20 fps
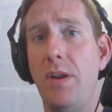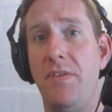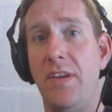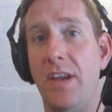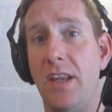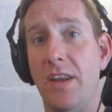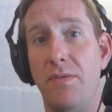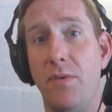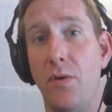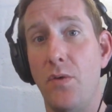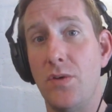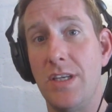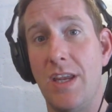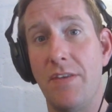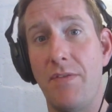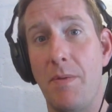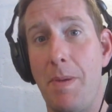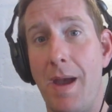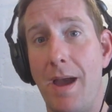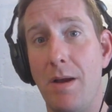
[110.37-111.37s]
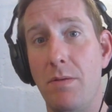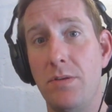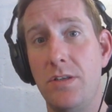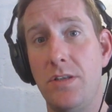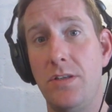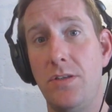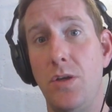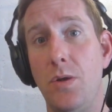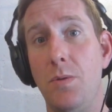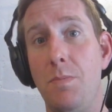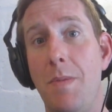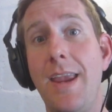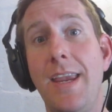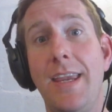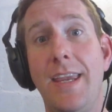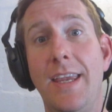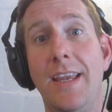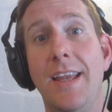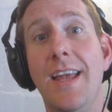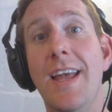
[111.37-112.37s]
if you can afford to give a pound, to
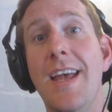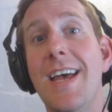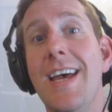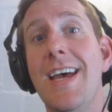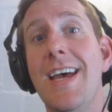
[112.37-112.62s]
Making